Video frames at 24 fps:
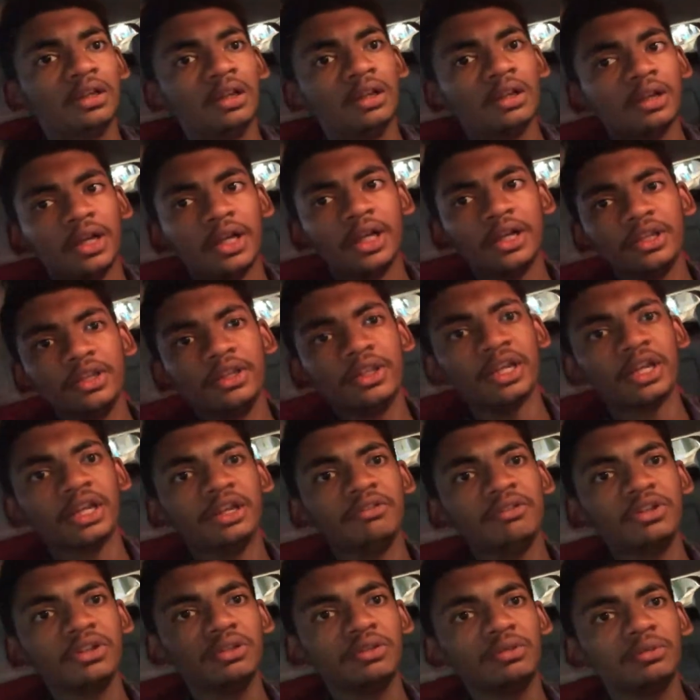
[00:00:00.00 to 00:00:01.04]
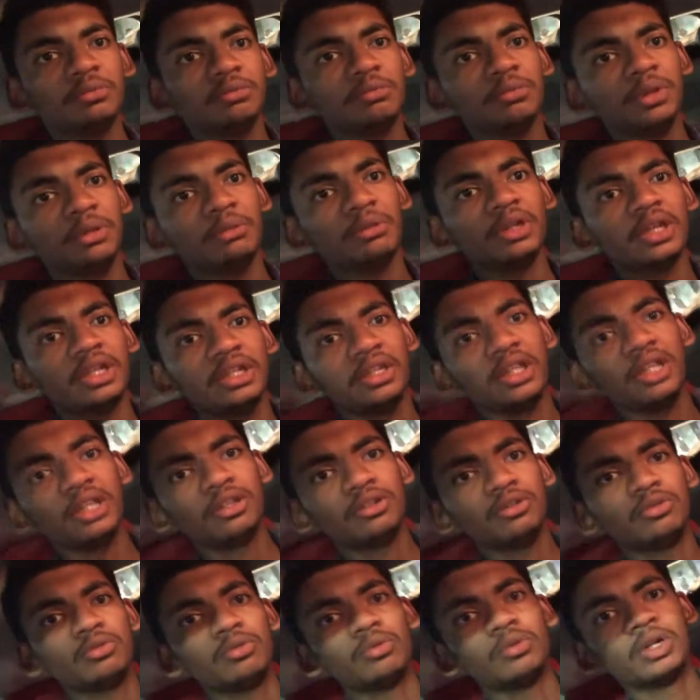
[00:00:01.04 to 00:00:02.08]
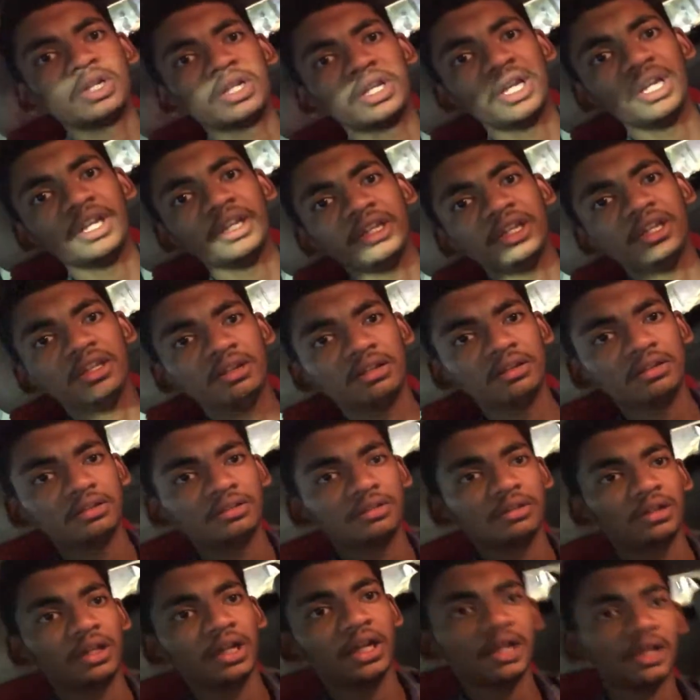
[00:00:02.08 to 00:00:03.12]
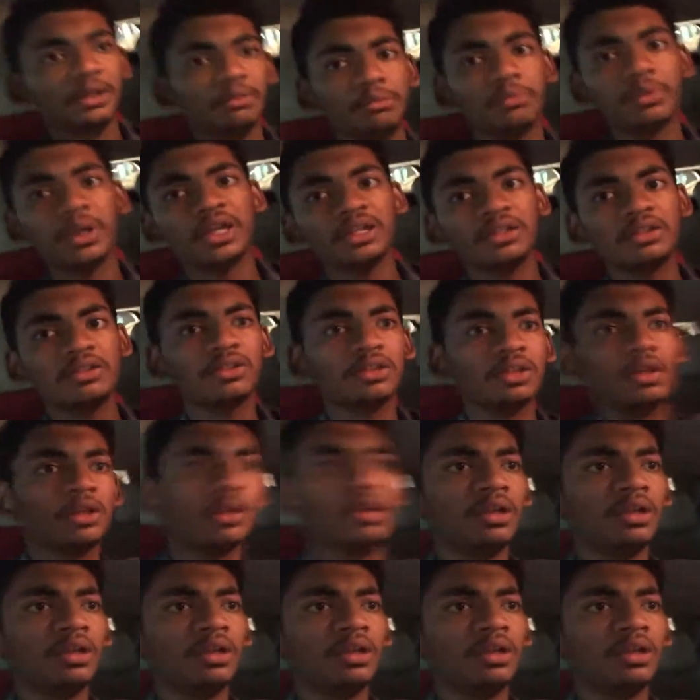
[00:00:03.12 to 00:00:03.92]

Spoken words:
and in the highways maybe I take it to 190 at max.